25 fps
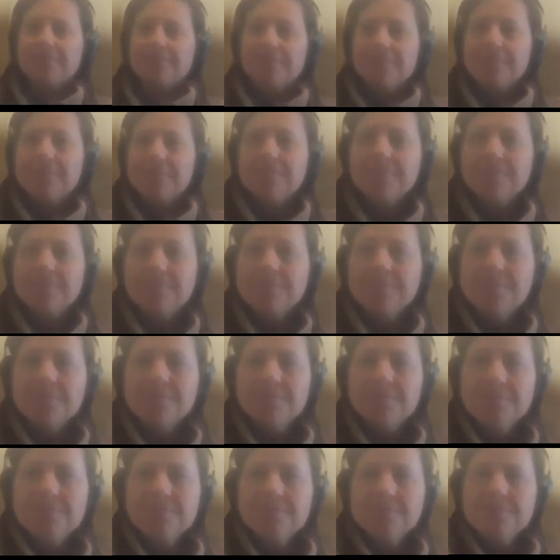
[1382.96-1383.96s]
changed
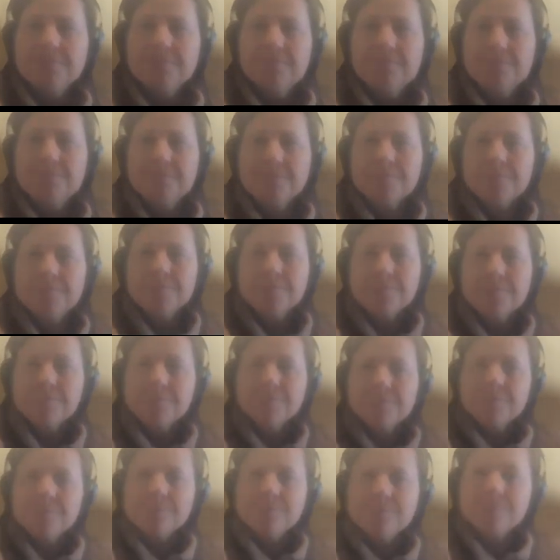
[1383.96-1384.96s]
you from
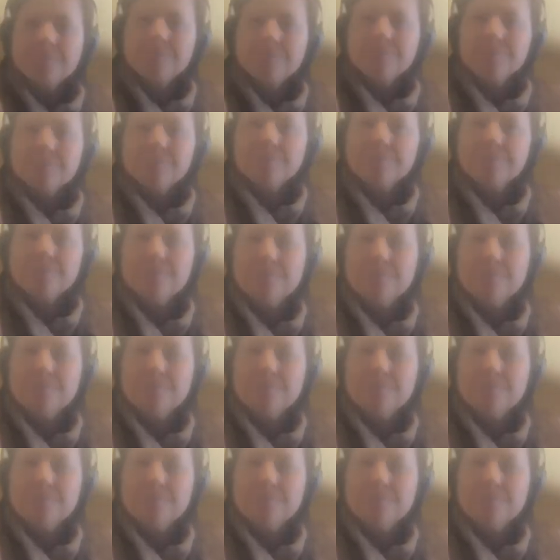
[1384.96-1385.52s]
yes to